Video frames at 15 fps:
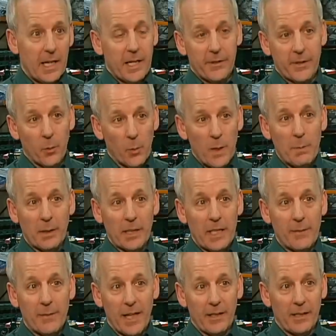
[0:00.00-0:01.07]
Is that we
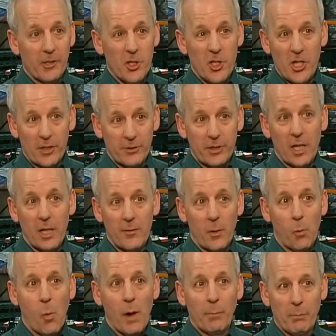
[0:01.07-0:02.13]
believe that is just over
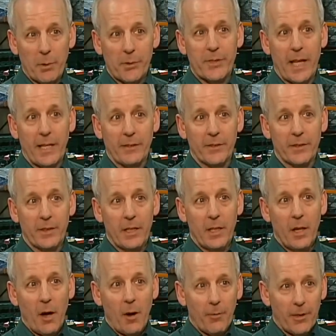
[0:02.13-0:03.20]
1%
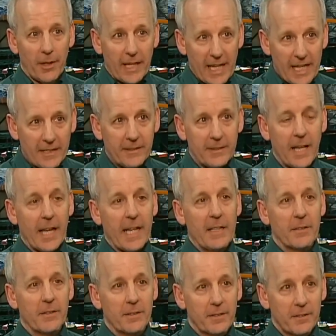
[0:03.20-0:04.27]
of the
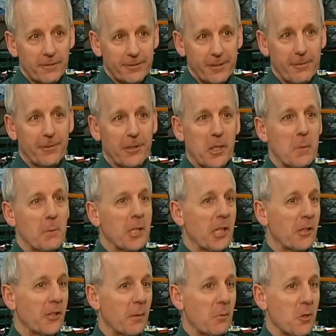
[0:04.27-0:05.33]
in-date, fit for human
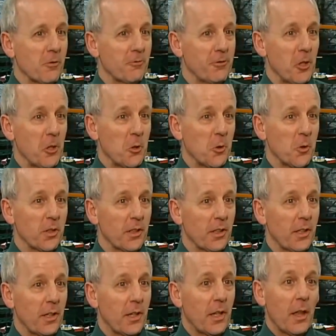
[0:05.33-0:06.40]
consumption food
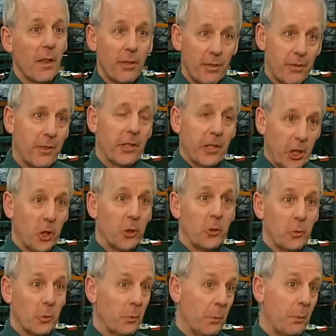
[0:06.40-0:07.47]
that could
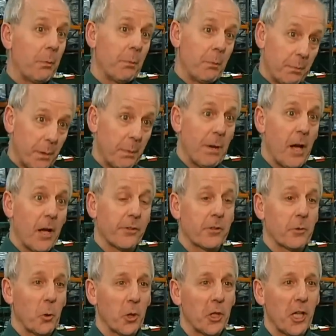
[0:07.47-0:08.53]
be passed to
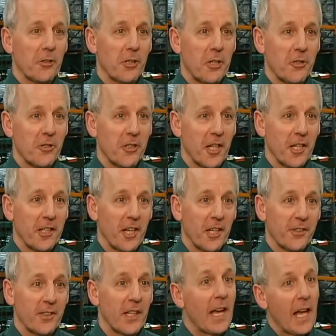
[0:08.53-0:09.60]
organisations like
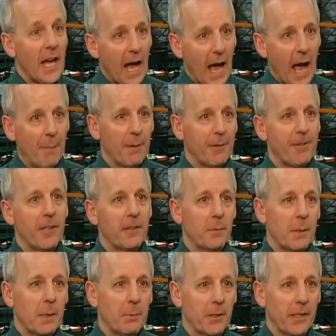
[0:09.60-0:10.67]
us and be fed to
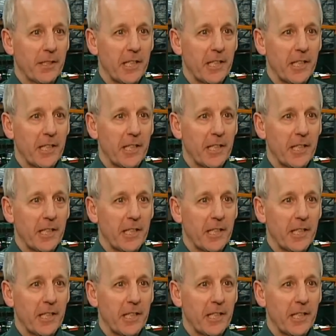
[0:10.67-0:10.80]
people in